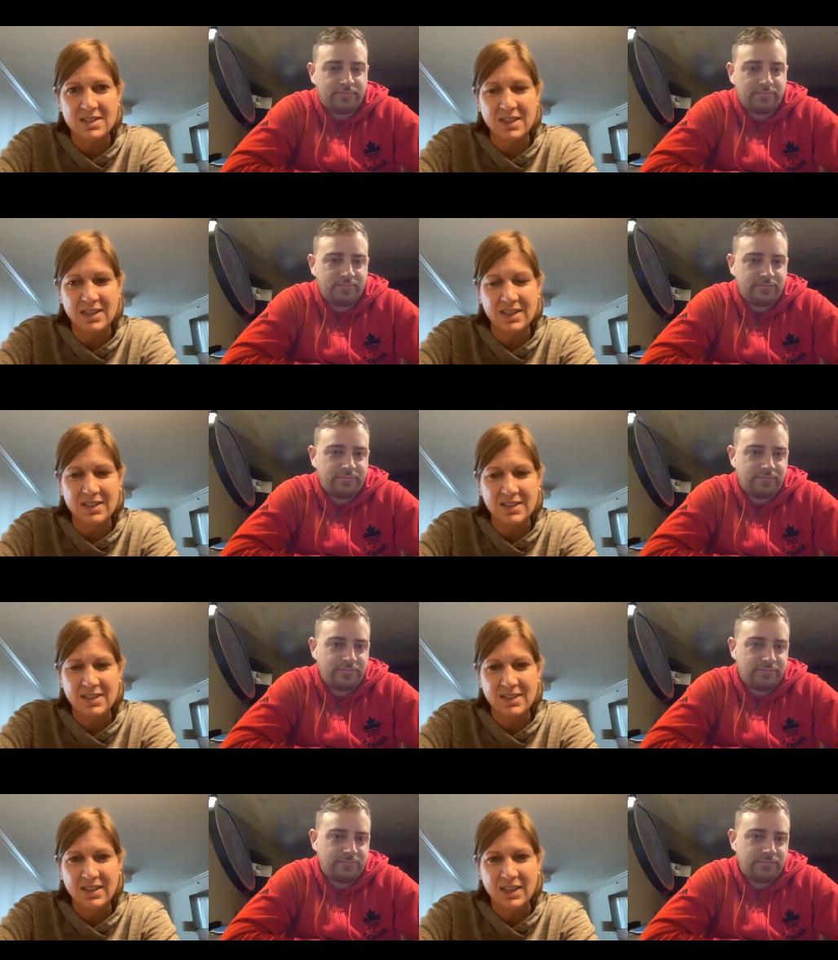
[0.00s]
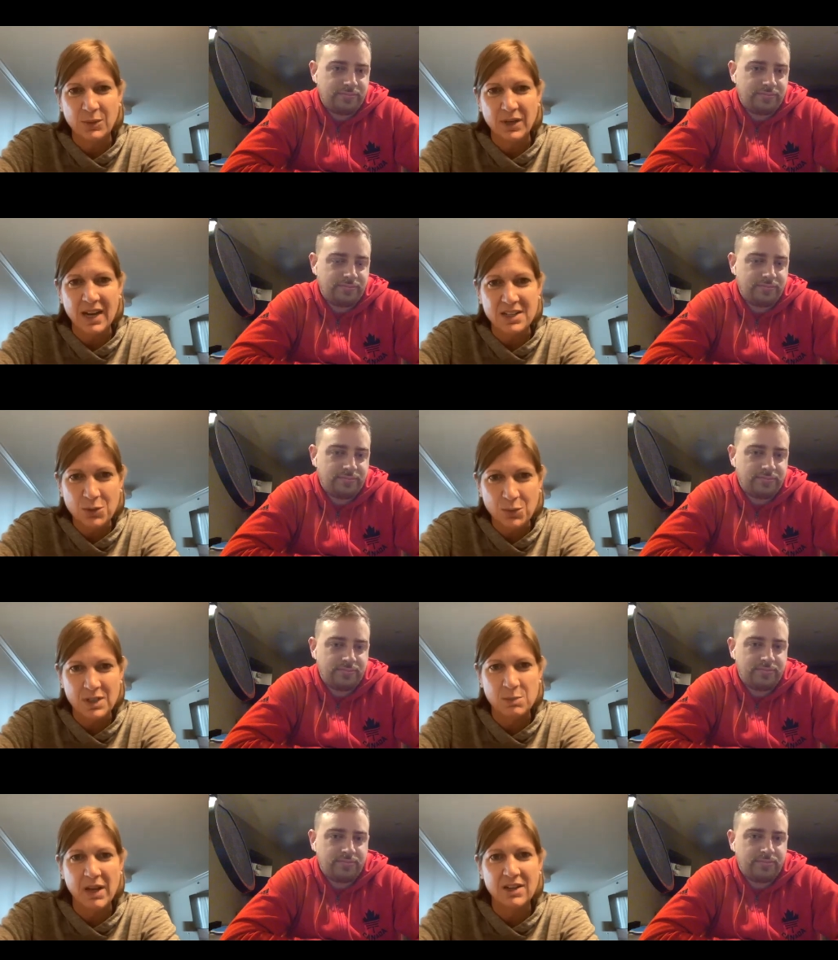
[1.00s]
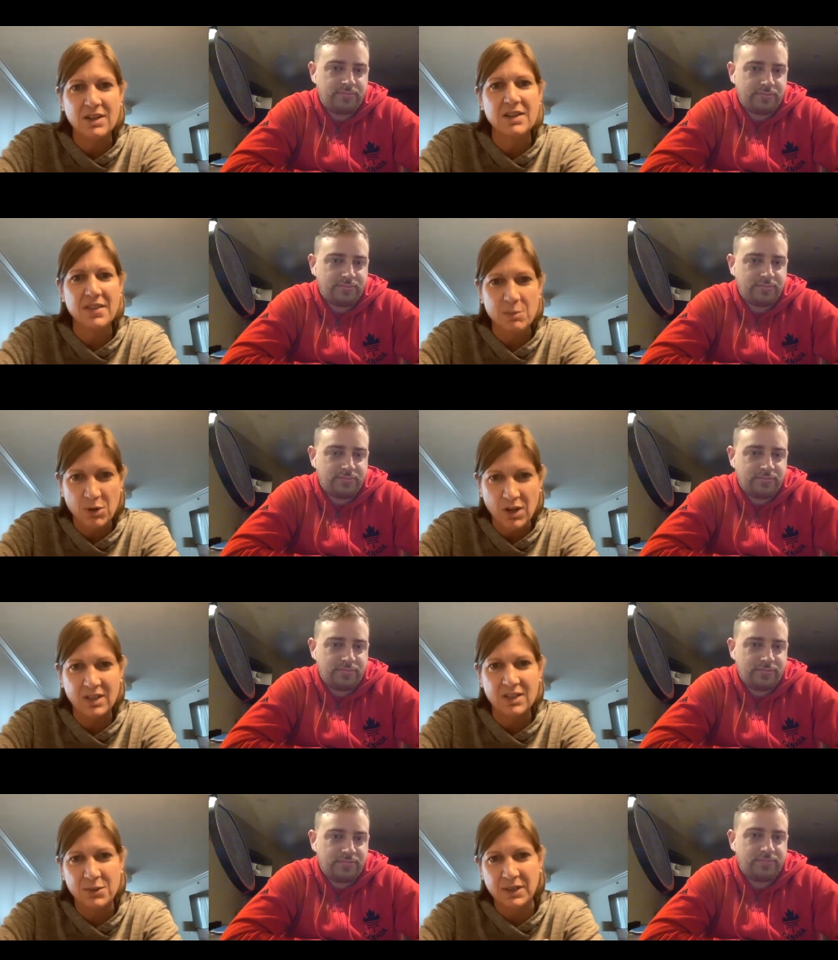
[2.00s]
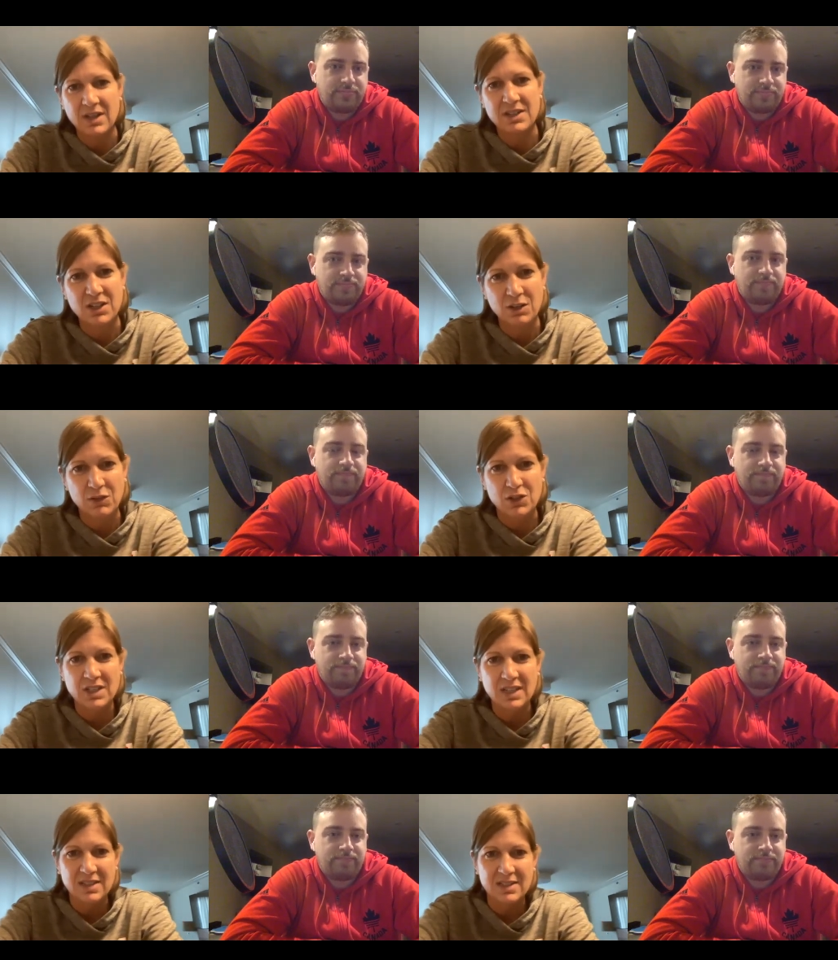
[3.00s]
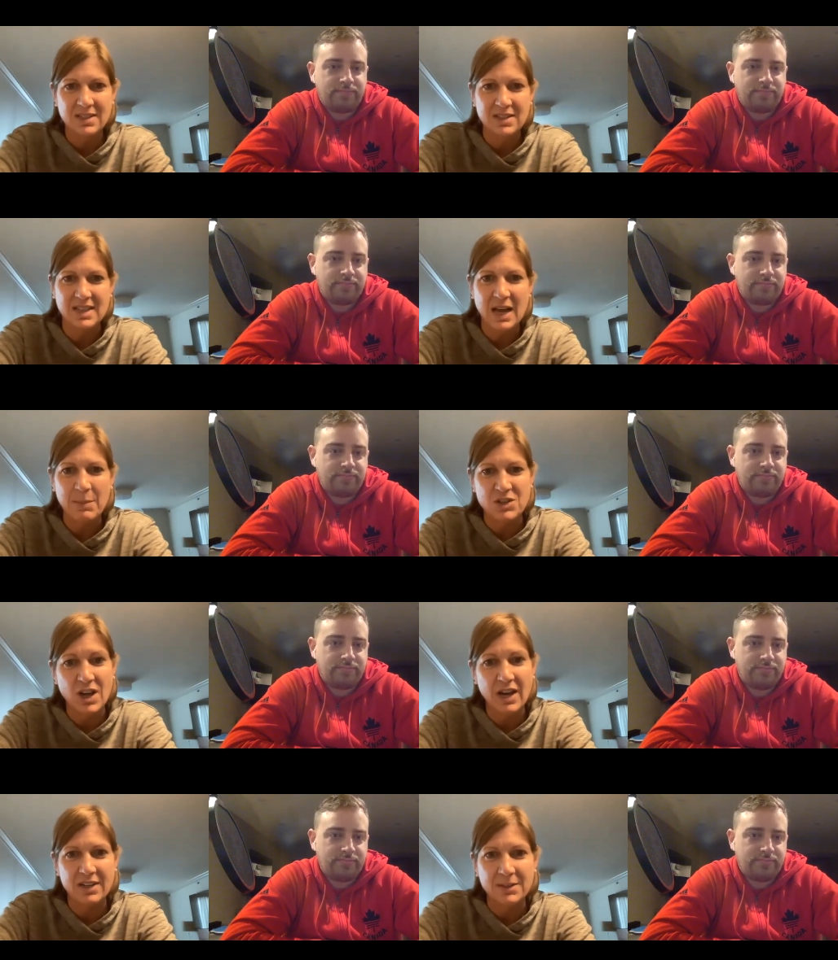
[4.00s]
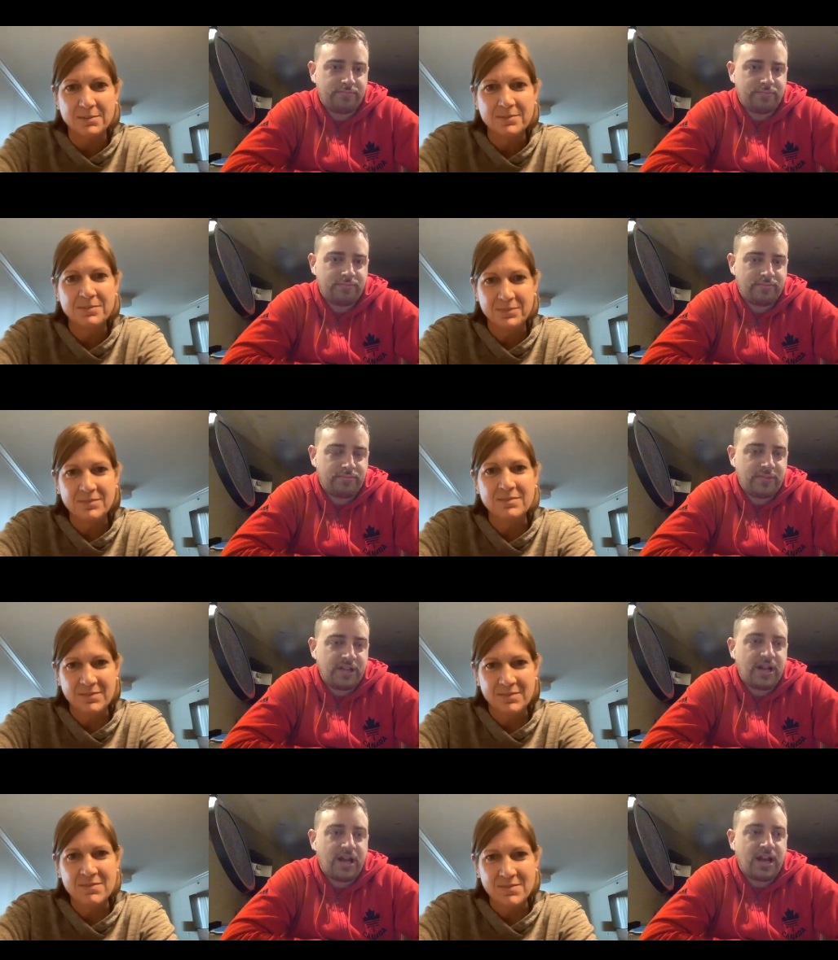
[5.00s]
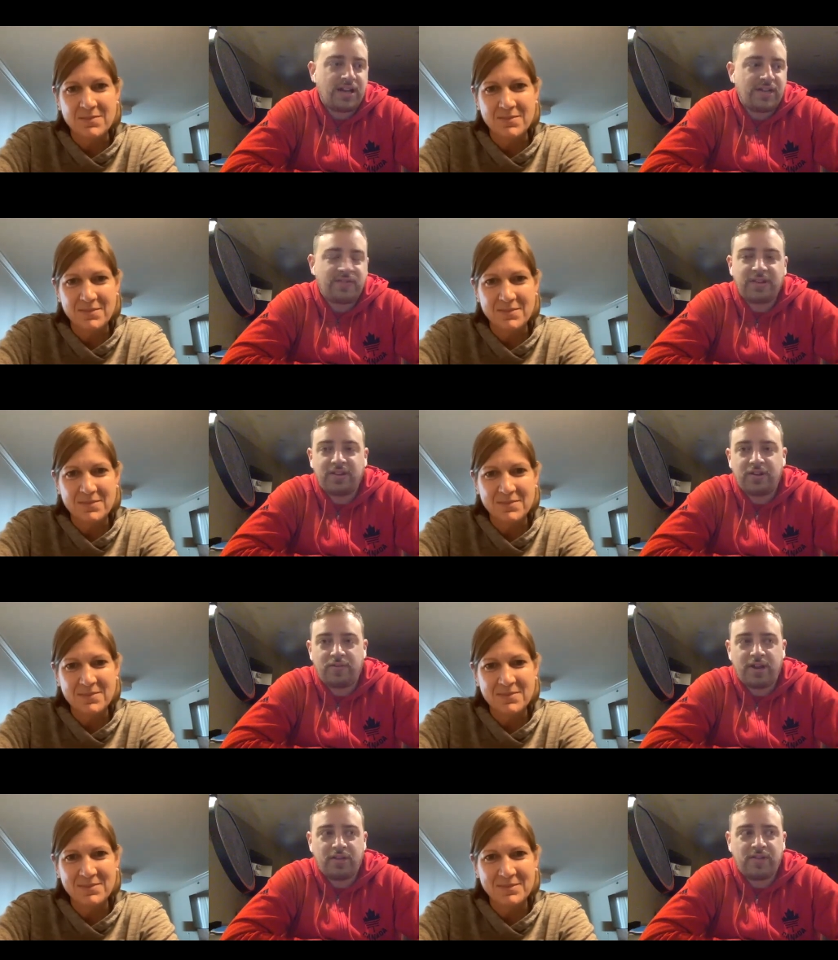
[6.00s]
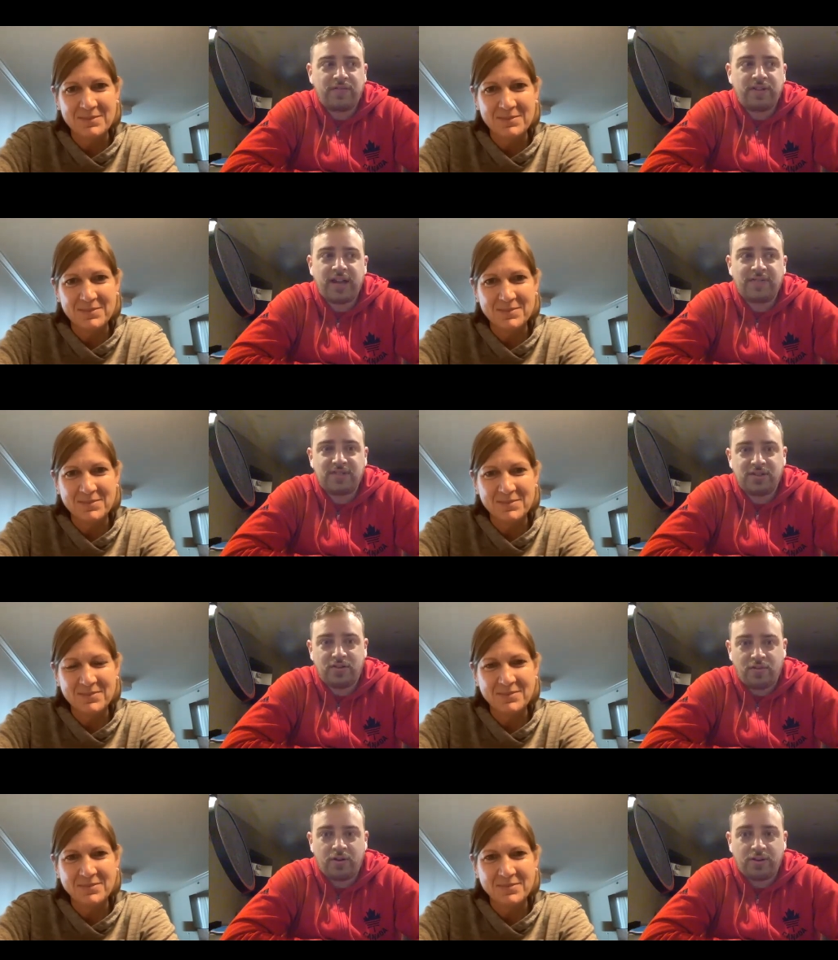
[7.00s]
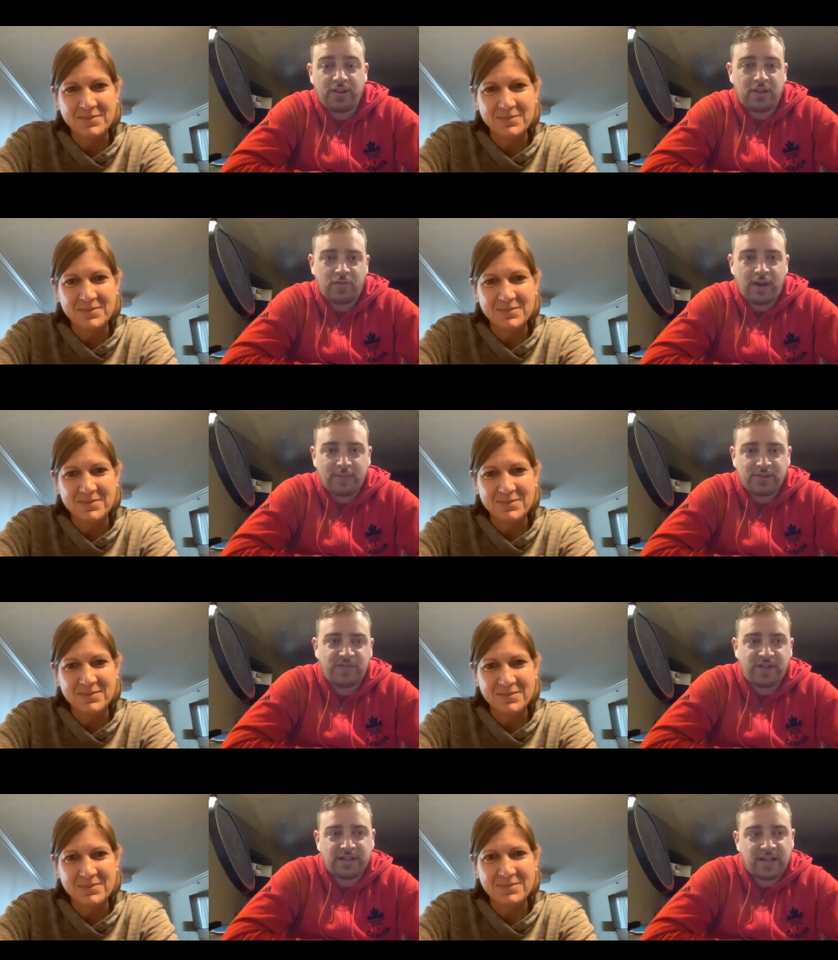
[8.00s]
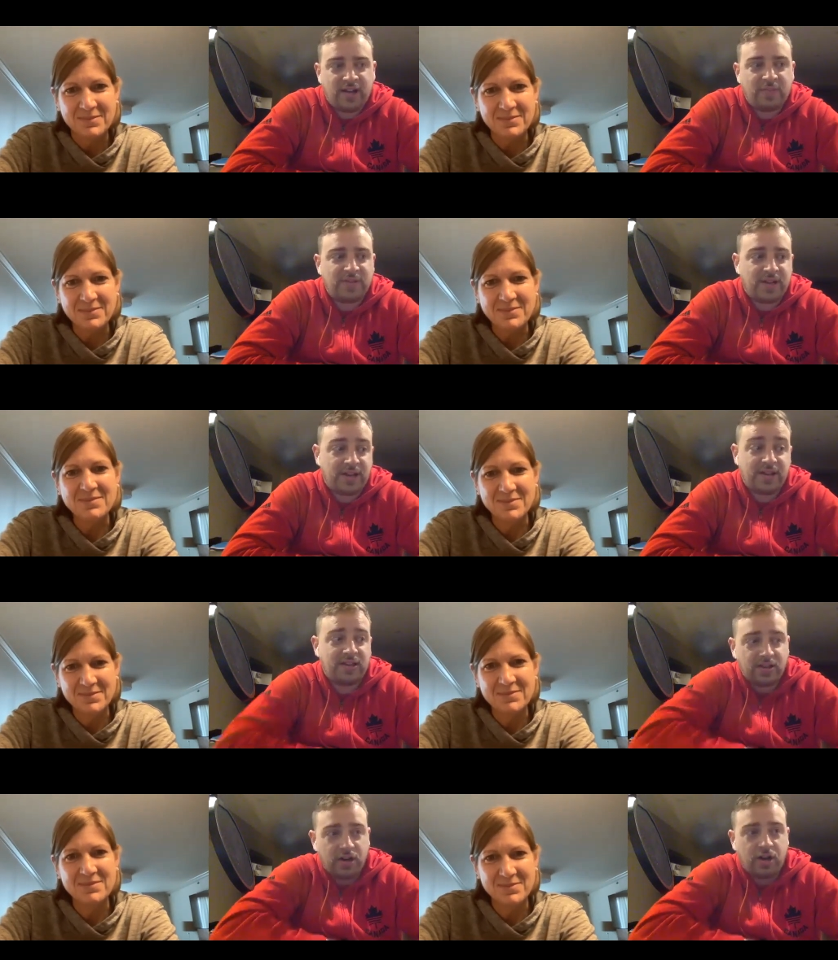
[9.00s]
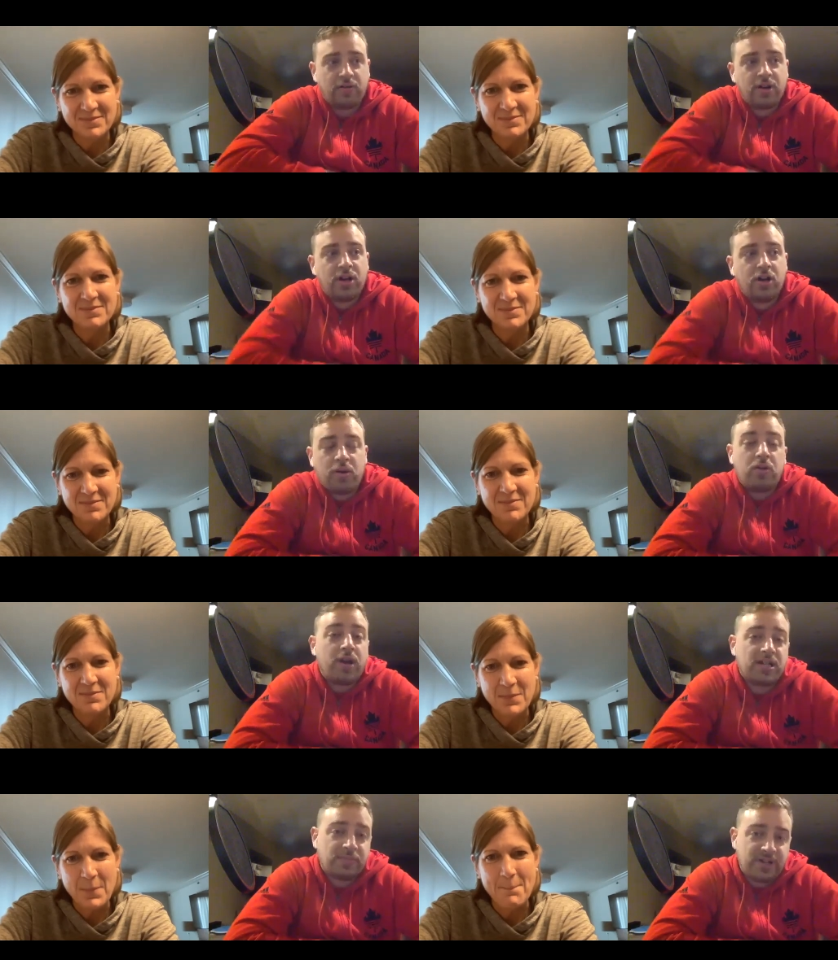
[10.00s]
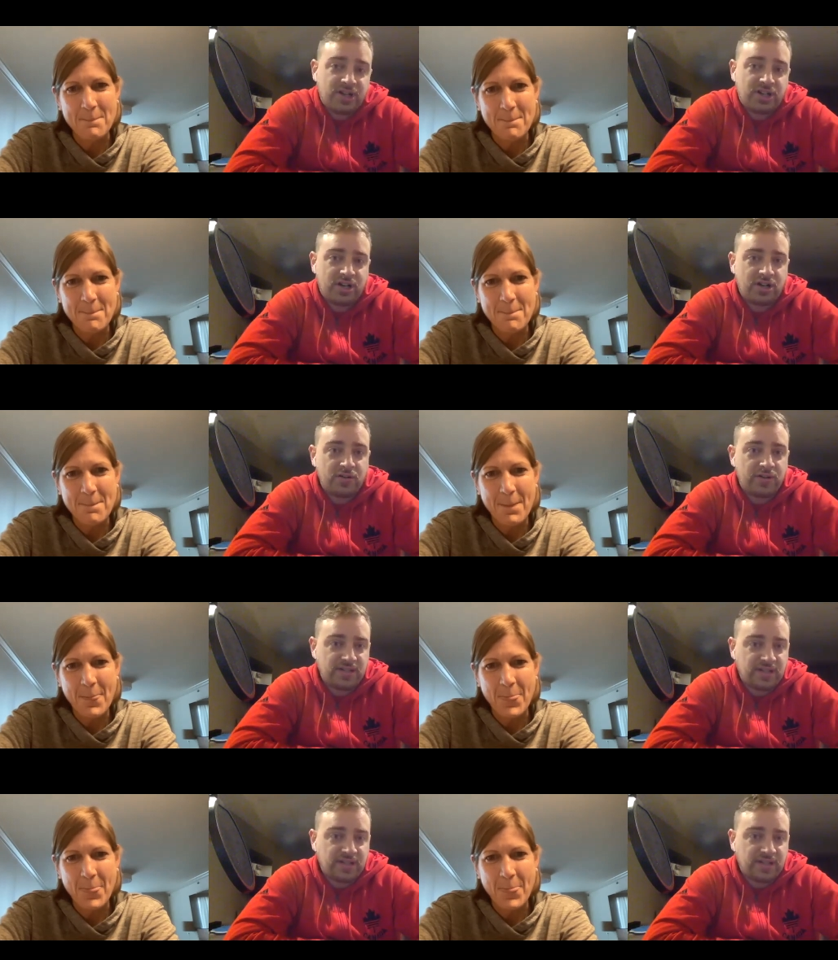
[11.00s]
Speaker 1: uh, you know in high school is better and then the product going on to university is is that much higher
Speaker 2: I definitely think you're right. You definitely have seen the growth. I think the Raptors effects helps. And I think, you know, what you guys are potentially going to do in this